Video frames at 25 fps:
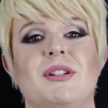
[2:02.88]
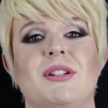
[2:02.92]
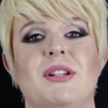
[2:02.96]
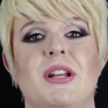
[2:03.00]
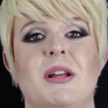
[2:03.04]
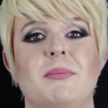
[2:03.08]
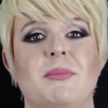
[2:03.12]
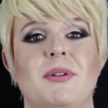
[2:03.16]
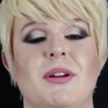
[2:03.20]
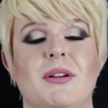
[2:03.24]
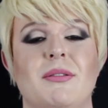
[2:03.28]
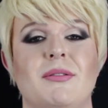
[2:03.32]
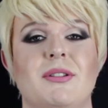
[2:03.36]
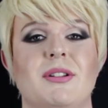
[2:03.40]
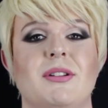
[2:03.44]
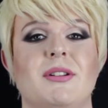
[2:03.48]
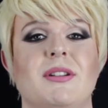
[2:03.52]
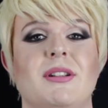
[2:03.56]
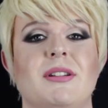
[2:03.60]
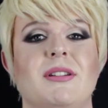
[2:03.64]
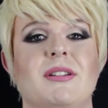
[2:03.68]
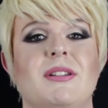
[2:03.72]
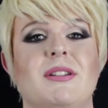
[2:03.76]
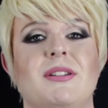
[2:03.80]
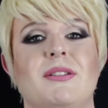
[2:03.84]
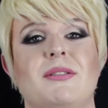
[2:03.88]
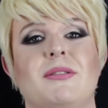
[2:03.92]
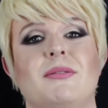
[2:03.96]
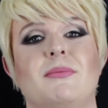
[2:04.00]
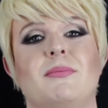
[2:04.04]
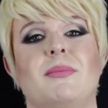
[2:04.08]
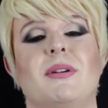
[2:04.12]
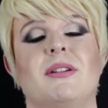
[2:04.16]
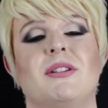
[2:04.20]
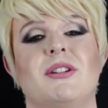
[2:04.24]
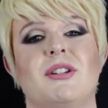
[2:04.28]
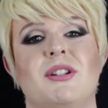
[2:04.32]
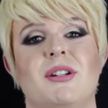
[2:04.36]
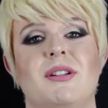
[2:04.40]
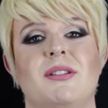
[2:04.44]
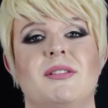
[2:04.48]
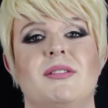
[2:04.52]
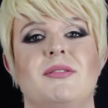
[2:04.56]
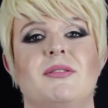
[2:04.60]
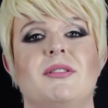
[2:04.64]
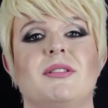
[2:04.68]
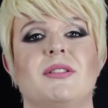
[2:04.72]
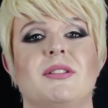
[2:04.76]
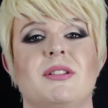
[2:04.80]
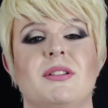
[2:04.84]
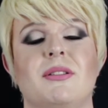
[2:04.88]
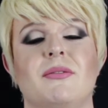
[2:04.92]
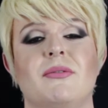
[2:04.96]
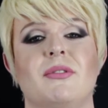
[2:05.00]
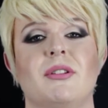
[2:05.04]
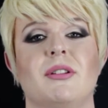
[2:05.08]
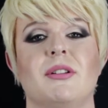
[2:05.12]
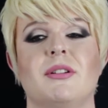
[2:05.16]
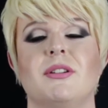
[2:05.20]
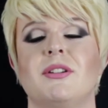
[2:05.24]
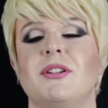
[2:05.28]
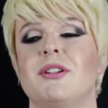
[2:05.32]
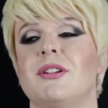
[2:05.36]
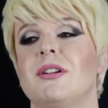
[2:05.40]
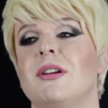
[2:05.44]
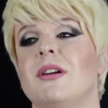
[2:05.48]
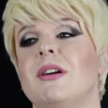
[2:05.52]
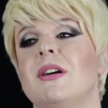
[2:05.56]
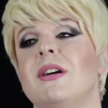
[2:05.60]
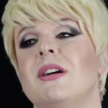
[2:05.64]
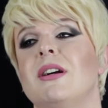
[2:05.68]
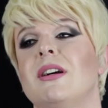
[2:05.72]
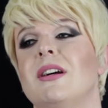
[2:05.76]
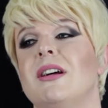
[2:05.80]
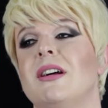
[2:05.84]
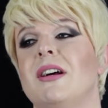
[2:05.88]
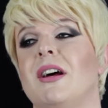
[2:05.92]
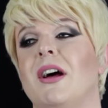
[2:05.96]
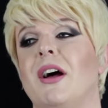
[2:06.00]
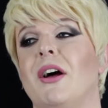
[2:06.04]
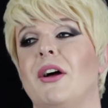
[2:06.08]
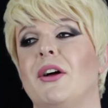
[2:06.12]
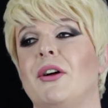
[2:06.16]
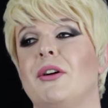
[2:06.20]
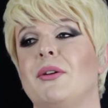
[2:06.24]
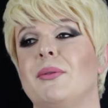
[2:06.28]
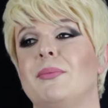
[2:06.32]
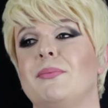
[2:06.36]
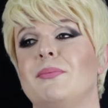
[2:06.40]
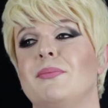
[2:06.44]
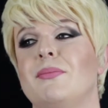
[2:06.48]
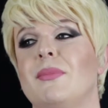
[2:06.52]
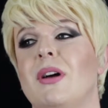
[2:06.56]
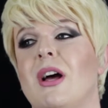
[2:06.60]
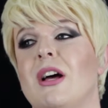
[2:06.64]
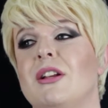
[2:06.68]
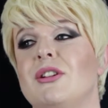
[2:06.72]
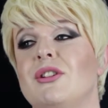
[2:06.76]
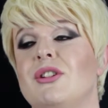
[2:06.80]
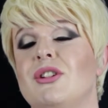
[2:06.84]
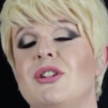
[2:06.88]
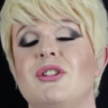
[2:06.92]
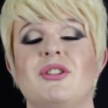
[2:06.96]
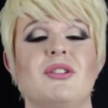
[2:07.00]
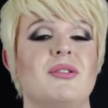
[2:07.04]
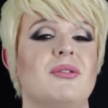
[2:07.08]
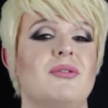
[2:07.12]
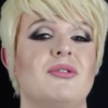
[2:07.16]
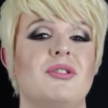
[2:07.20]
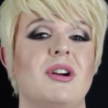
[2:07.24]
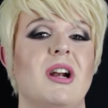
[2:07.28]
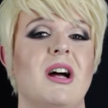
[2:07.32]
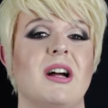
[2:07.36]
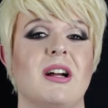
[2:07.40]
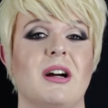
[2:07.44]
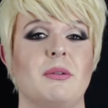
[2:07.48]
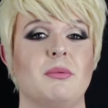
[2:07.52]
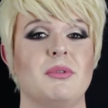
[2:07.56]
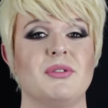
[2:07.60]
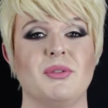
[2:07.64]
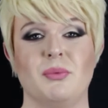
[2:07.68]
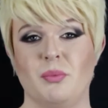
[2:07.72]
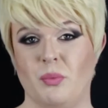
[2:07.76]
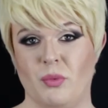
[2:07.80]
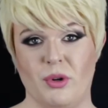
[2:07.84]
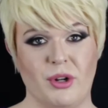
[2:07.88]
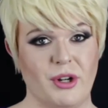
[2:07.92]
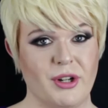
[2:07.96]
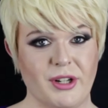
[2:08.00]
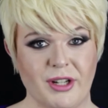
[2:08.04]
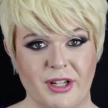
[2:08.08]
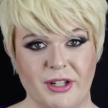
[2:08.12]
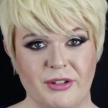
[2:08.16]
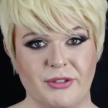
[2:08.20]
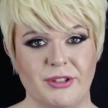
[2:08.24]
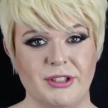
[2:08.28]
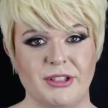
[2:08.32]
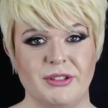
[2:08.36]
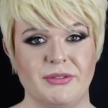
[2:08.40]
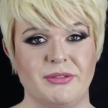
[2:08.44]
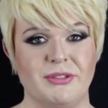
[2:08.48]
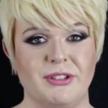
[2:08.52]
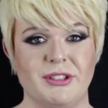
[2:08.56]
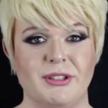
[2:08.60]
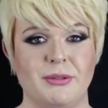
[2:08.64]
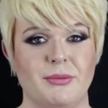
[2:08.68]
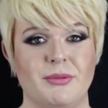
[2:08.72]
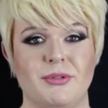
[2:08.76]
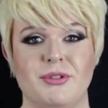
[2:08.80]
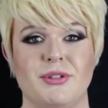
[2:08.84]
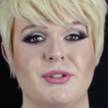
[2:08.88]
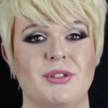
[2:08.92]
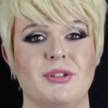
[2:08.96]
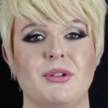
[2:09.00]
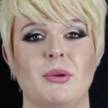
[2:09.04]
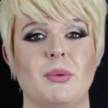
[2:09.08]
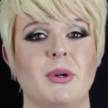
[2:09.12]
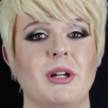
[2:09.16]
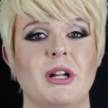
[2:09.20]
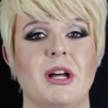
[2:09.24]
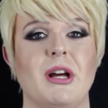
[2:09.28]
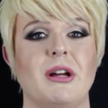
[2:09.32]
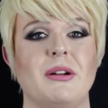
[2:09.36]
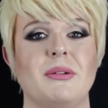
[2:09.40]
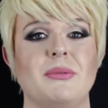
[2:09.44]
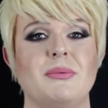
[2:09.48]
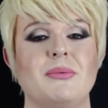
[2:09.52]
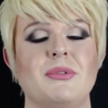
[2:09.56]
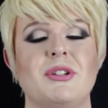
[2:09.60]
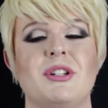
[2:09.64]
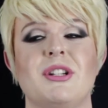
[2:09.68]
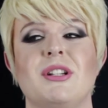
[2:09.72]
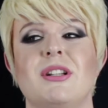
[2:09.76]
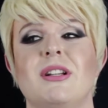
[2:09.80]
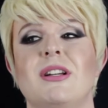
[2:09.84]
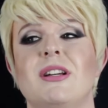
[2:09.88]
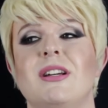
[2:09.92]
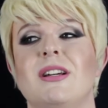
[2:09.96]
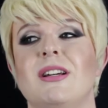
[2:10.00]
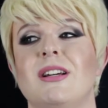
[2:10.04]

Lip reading: to take me out into Manchester, into the village, and to do drag. I wasn't working or anything, it was just going out.